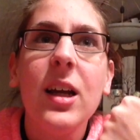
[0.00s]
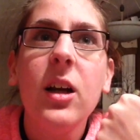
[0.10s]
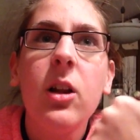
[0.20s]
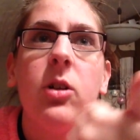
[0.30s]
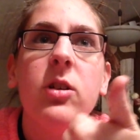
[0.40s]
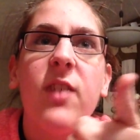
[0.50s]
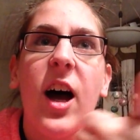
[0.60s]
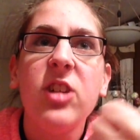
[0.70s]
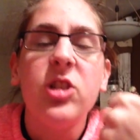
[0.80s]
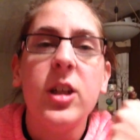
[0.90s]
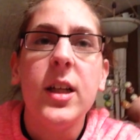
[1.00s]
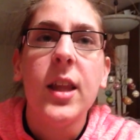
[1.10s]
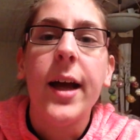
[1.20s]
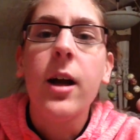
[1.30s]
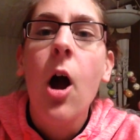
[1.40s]
It includes fashion and
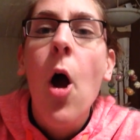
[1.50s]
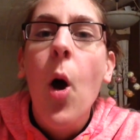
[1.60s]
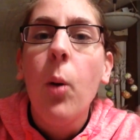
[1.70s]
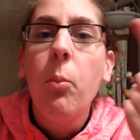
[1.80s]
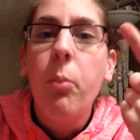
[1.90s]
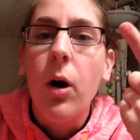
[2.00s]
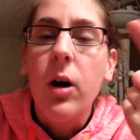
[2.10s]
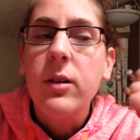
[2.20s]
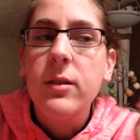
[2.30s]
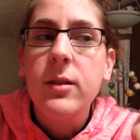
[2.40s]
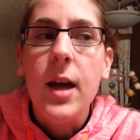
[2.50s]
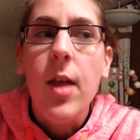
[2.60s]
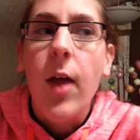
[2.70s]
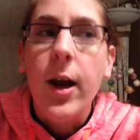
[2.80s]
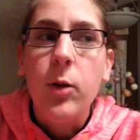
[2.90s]
like books
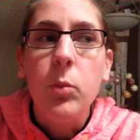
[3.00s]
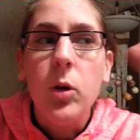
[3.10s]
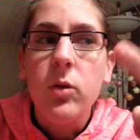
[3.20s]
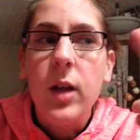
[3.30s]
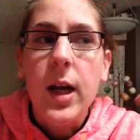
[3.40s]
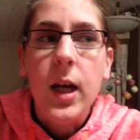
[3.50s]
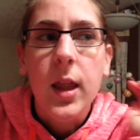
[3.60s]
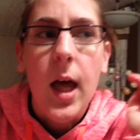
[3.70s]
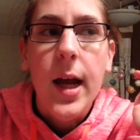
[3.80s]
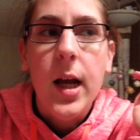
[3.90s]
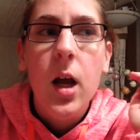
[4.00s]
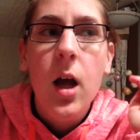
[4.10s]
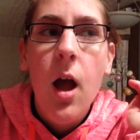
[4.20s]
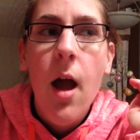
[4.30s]
and like music and like